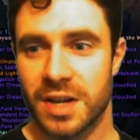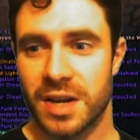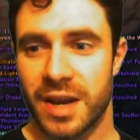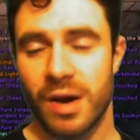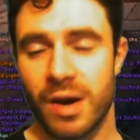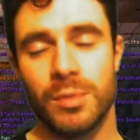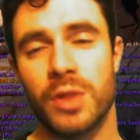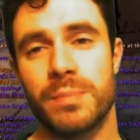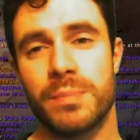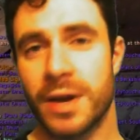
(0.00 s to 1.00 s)
Now, I'm not
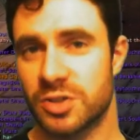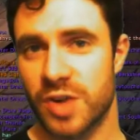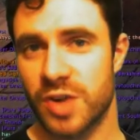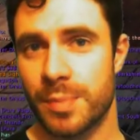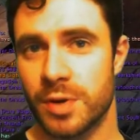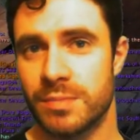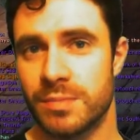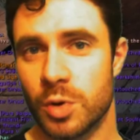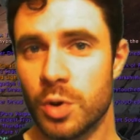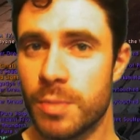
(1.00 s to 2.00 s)
the best Trapper
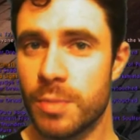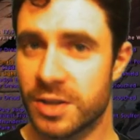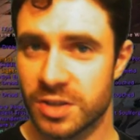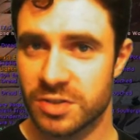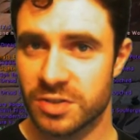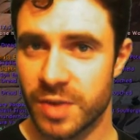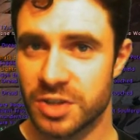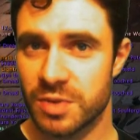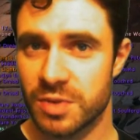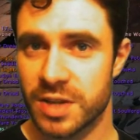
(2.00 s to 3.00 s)
or the best Hunter
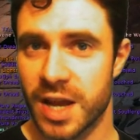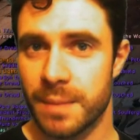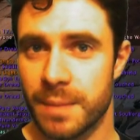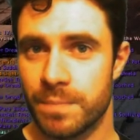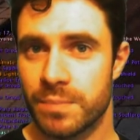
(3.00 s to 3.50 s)
Ranger in the game,